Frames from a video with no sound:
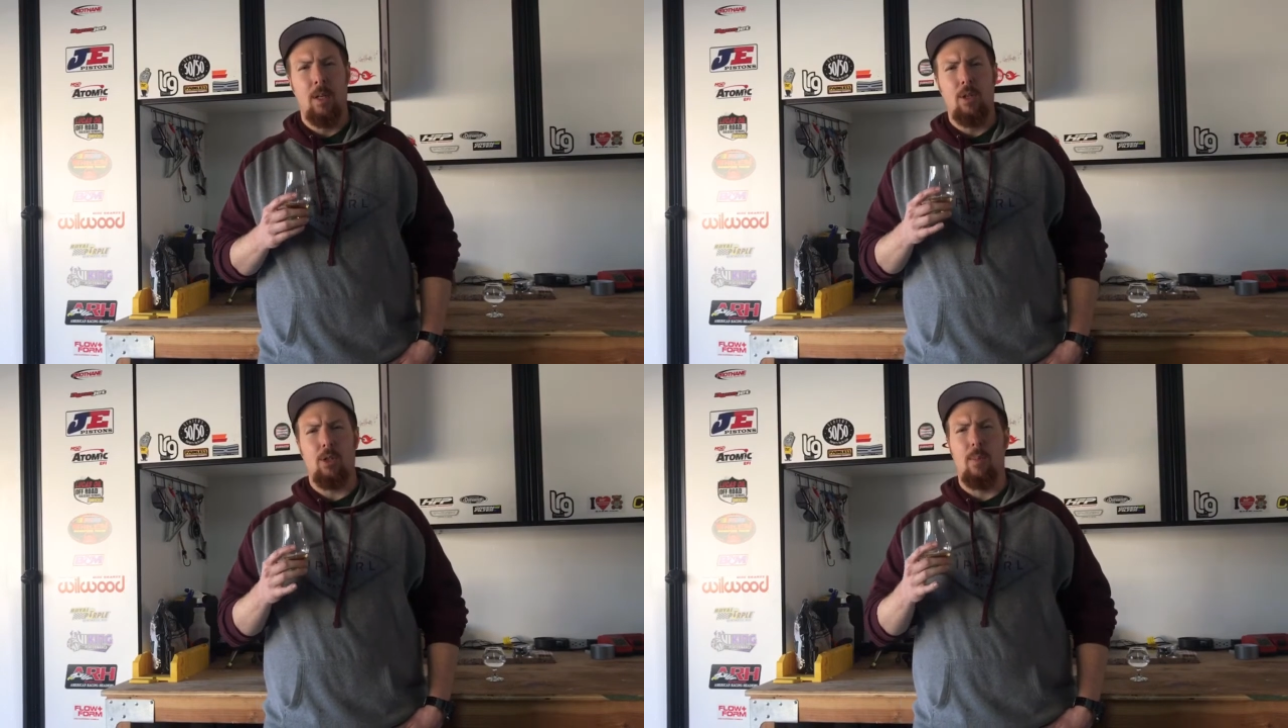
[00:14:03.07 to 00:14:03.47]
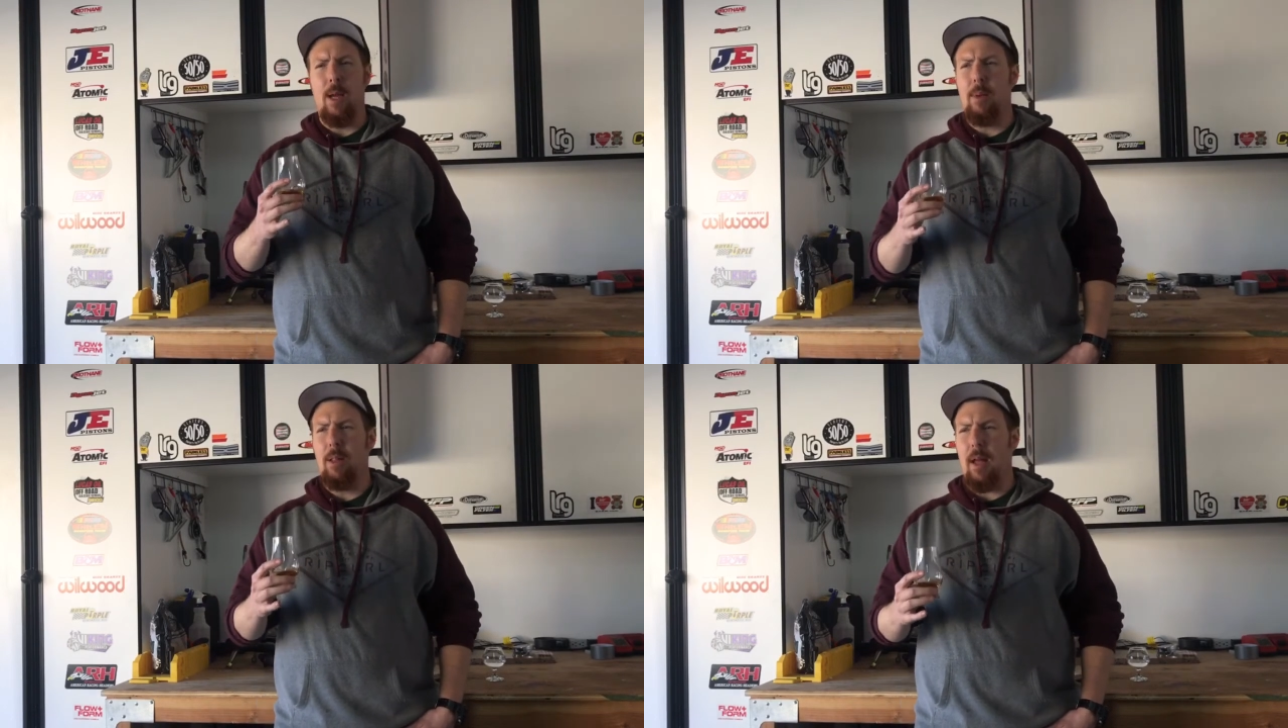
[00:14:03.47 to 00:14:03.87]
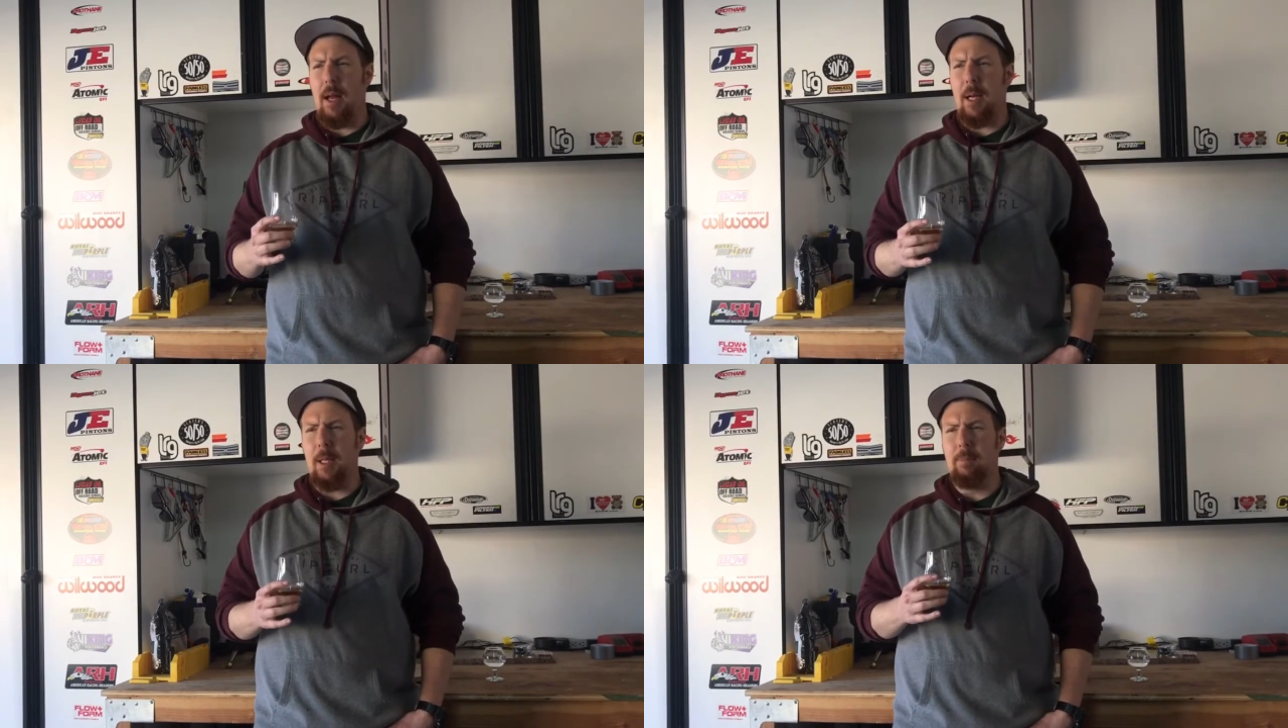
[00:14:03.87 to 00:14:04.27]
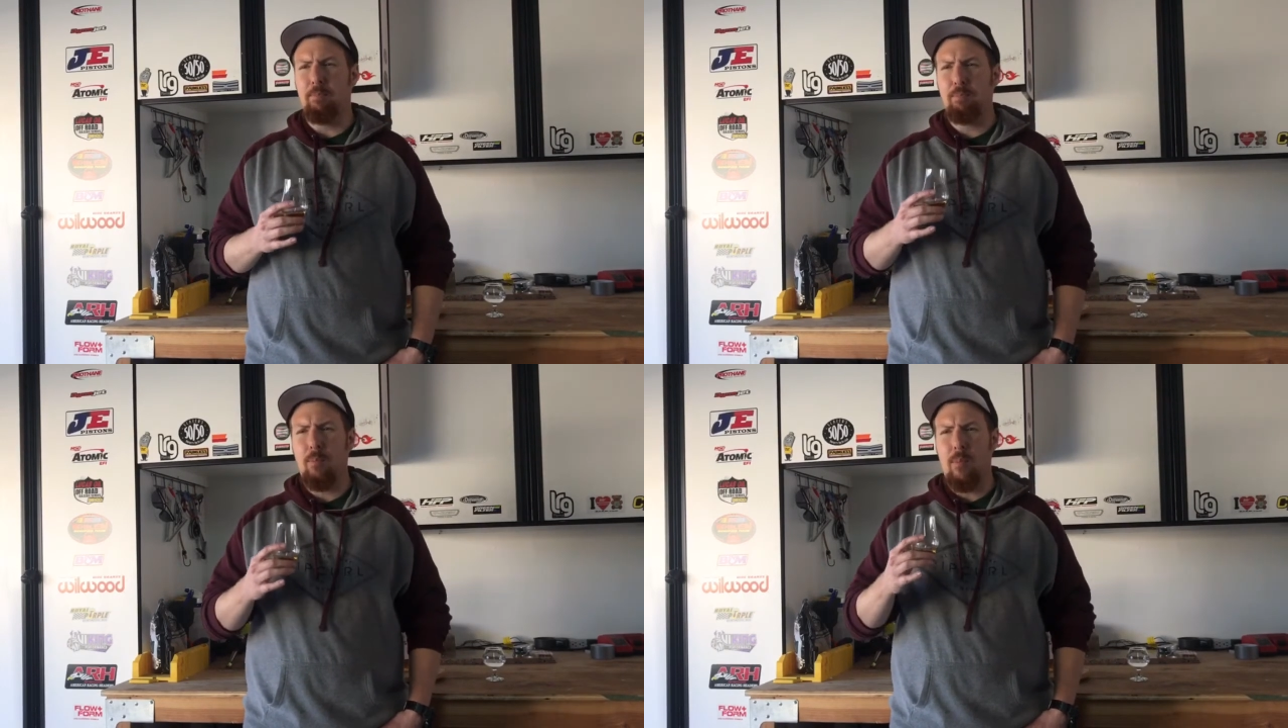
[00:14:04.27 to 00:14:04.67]
So maybe like
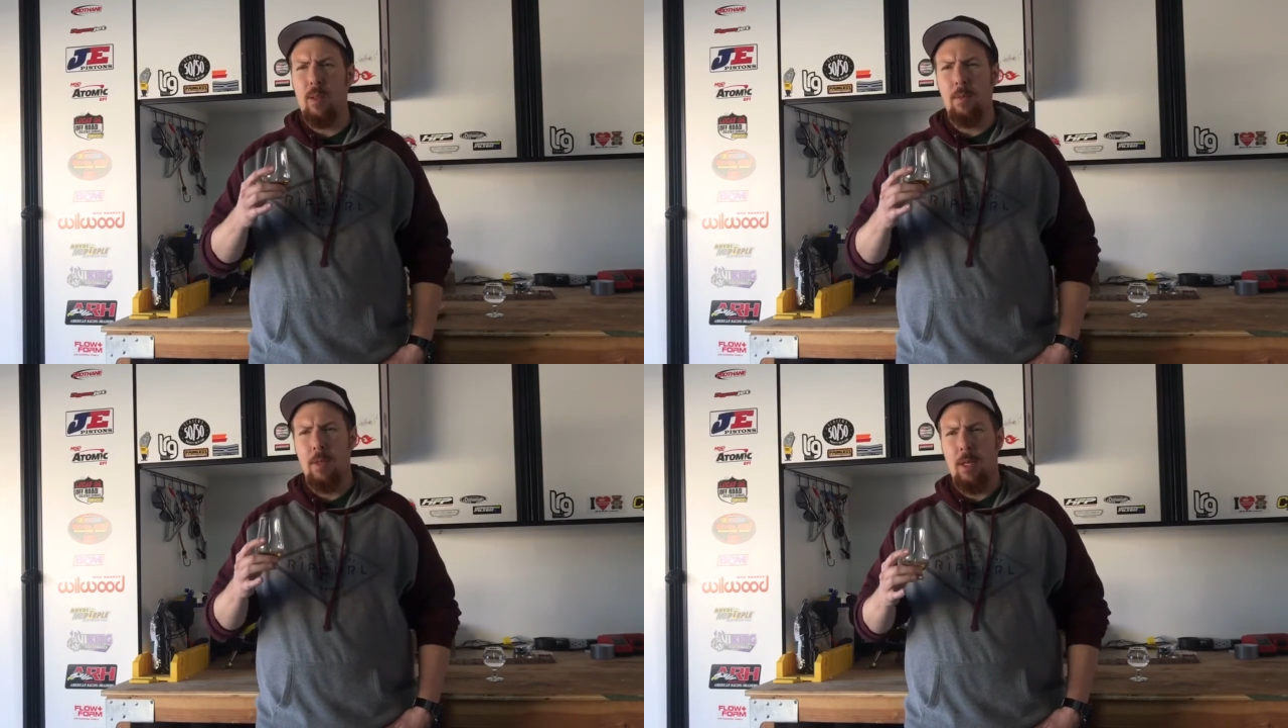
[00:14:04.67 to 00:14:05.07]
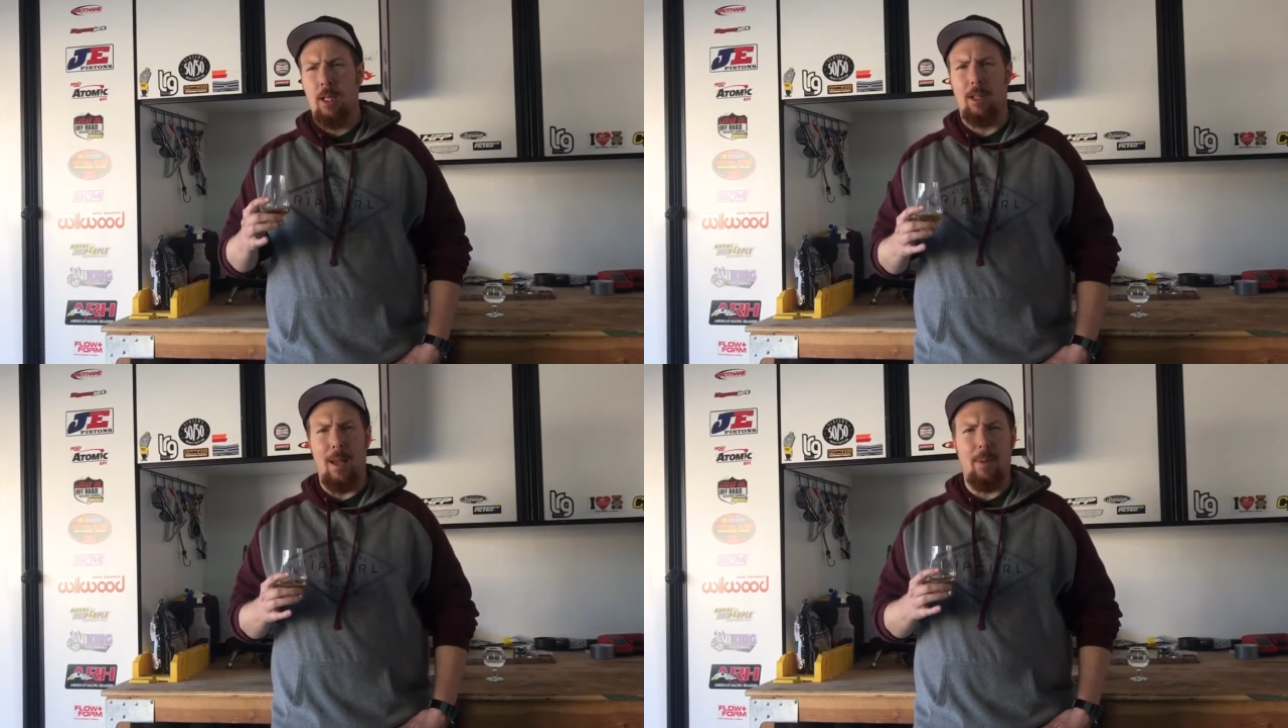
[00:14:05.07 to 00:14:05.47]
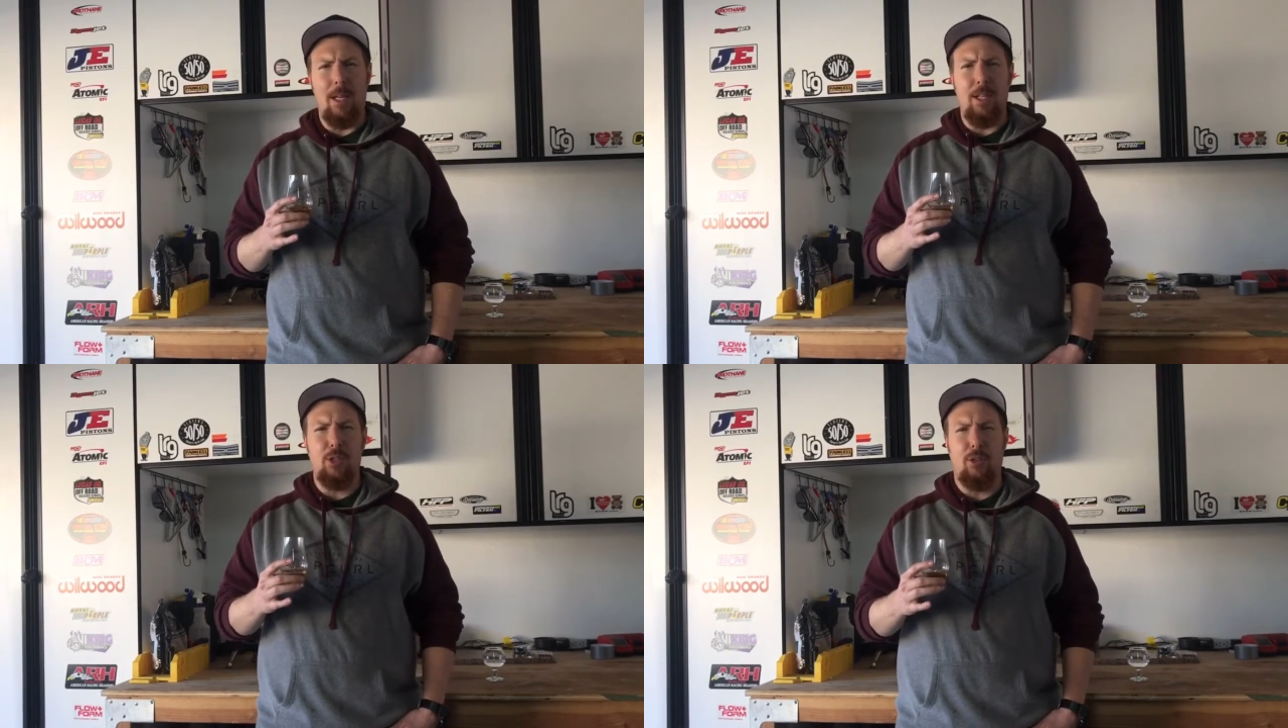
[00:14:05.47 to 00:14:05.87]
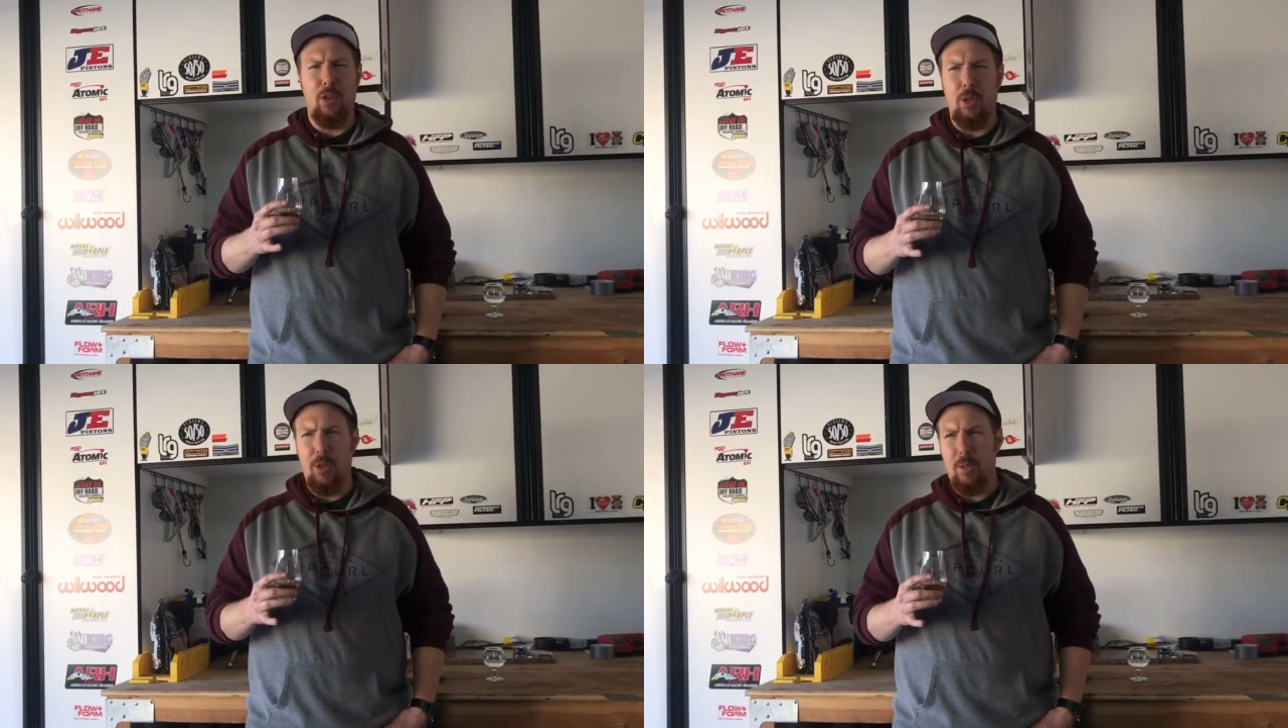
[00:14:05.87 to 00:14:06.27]
Lebanese
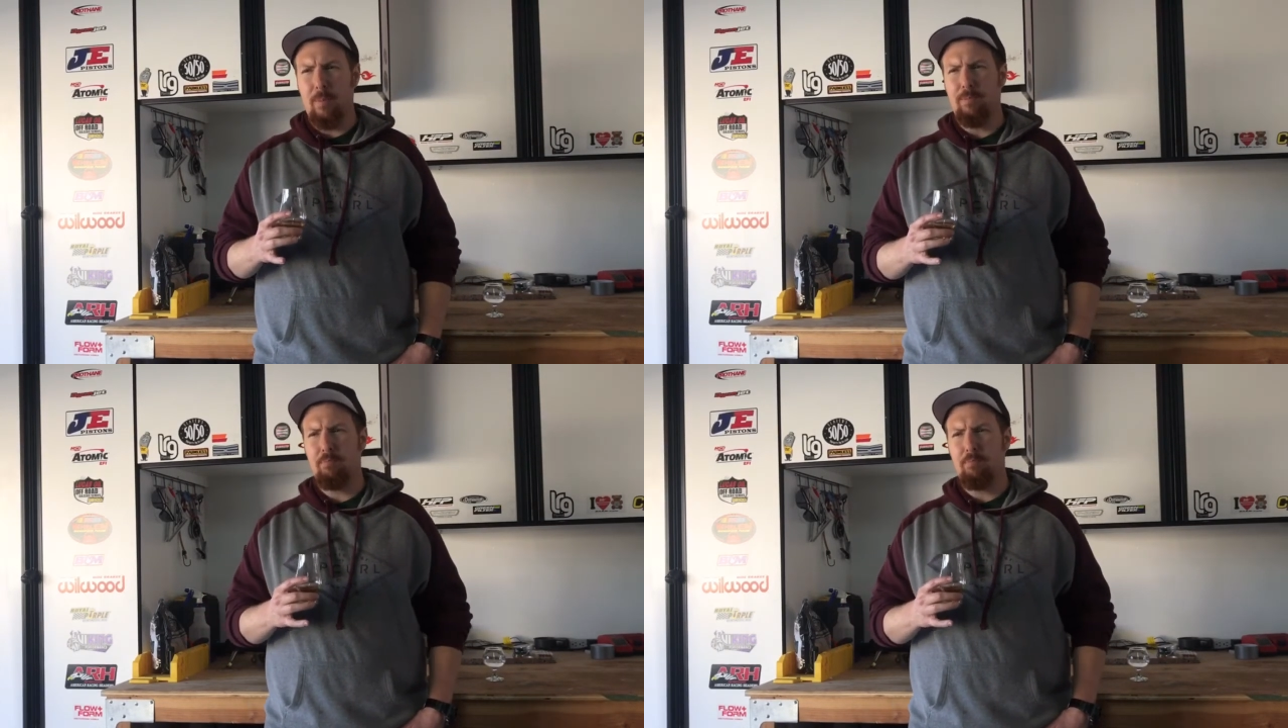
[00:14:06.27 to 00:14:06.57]
food,